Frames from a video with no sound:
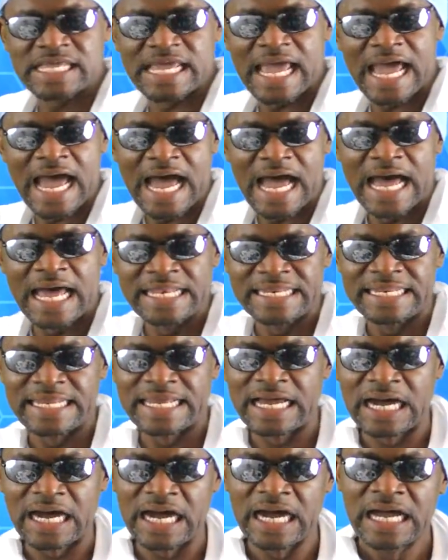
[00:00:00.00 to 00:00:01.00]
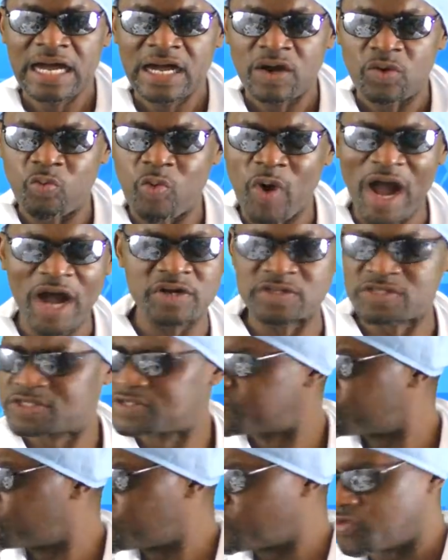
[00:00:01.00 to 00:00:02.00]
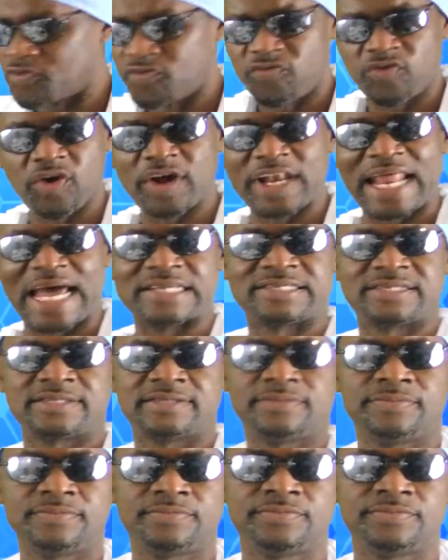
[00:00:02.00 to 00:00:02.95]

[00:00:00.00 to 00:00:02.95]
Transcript: their, their wealth for, for others.